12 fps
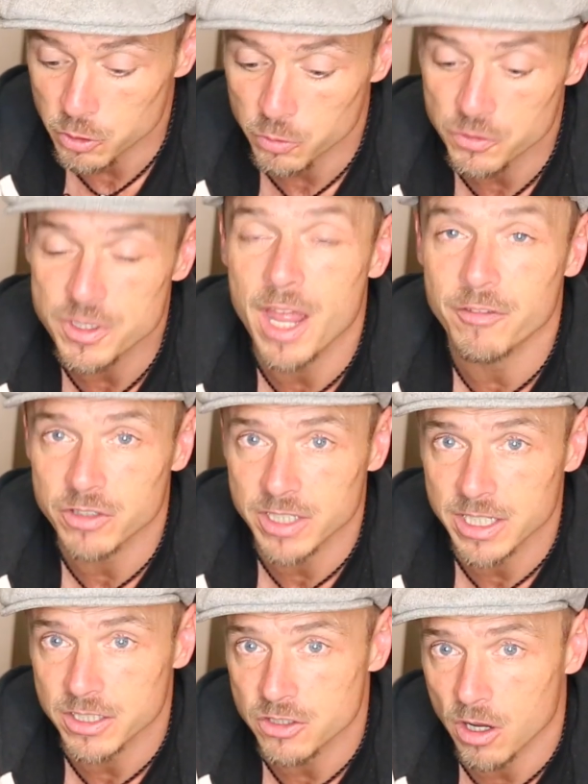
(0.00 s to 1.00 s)
You'll never
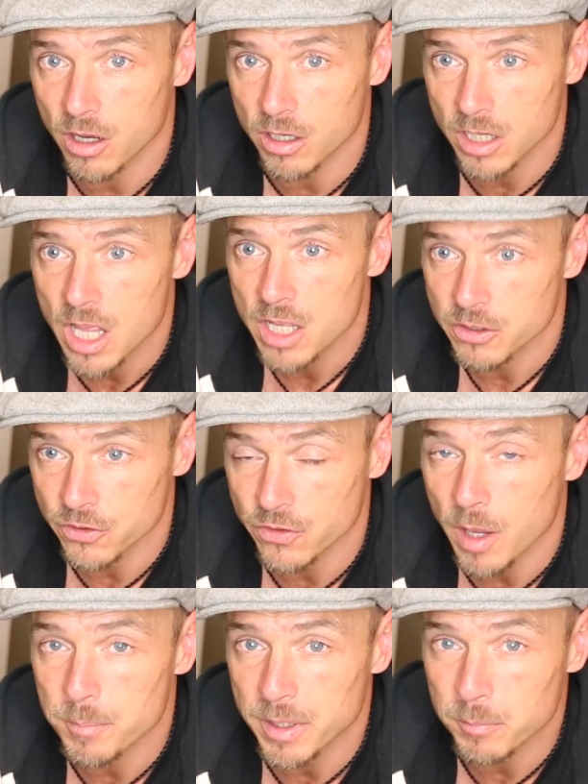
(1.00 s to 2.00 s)
get a dog to
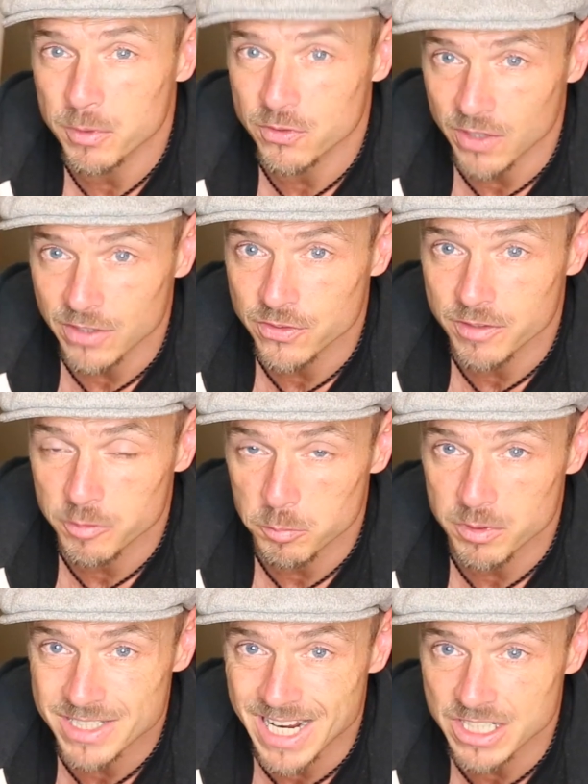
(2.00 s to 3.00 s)
stop being possessive and
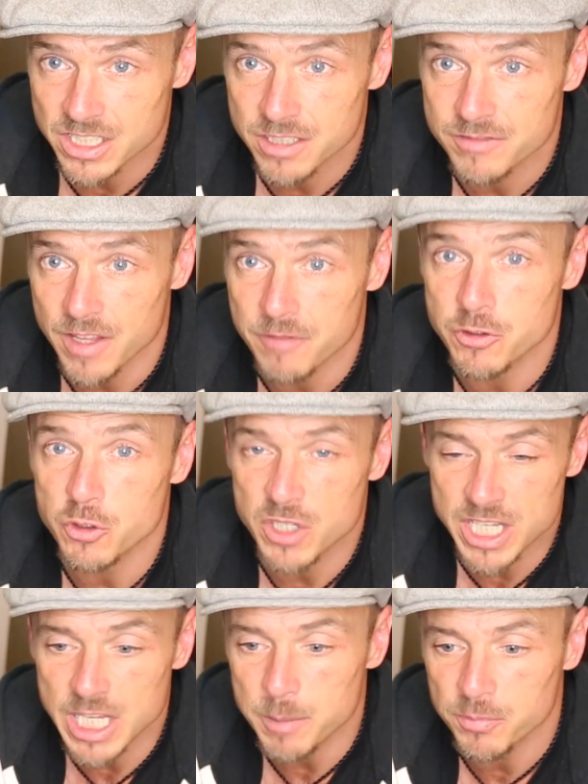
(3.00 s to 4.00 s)
protective if you
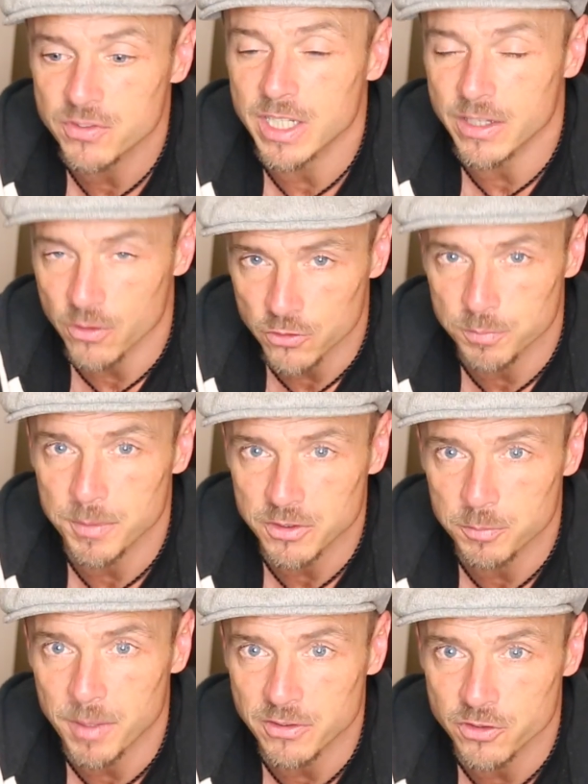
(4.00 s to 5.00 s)
keep sending those
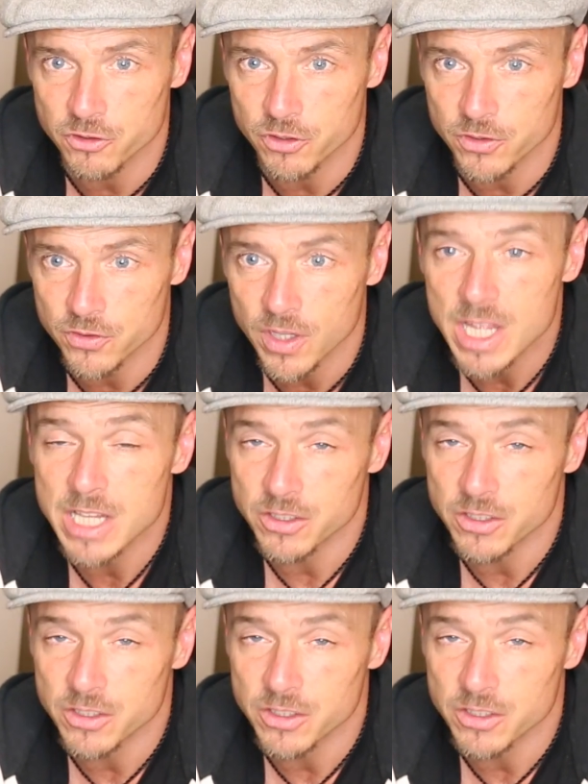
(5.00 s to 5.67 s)
mixed messages,